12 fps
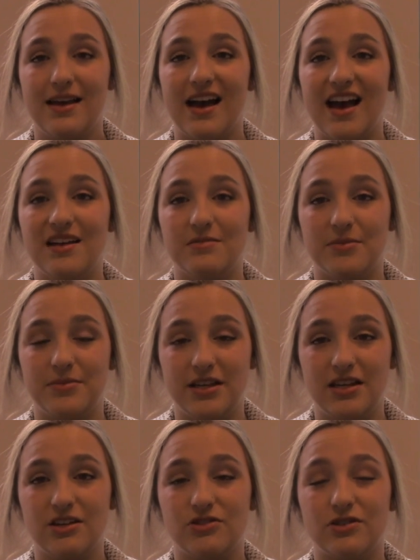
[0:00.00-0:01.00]
I am a
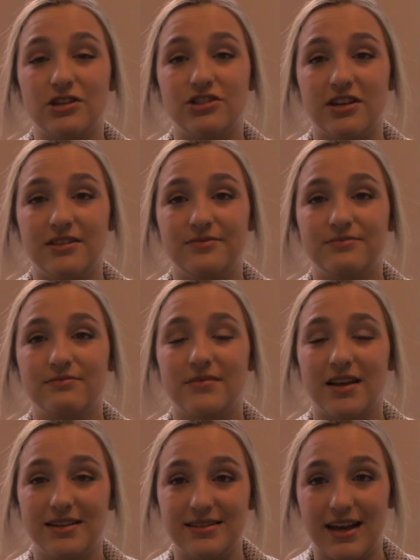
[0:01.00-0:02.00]
pediatrician,
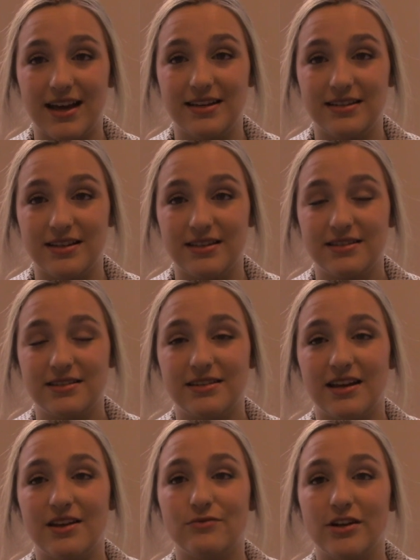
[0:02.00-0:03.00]
a scientist,
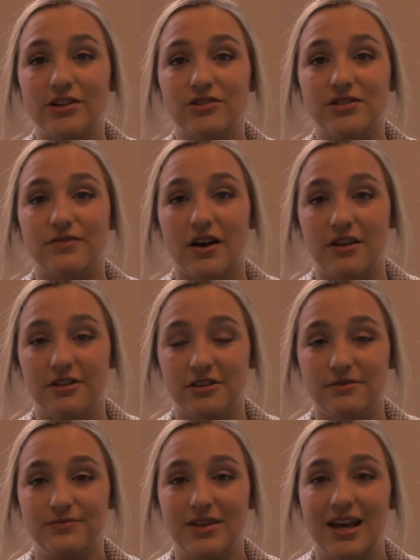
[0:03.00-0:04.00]
and Rachel's
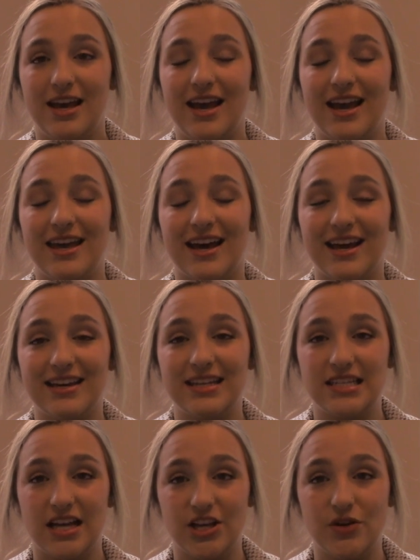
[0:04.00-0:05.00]
father, and I can
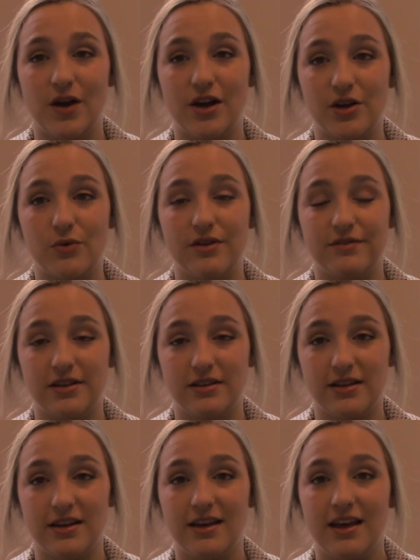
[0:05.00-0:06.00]
tell you
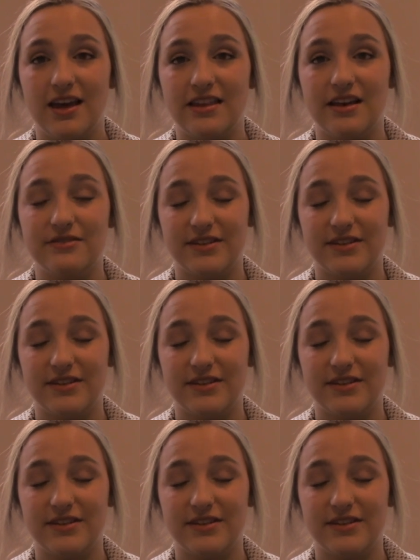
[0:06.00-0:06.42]
unequivocally that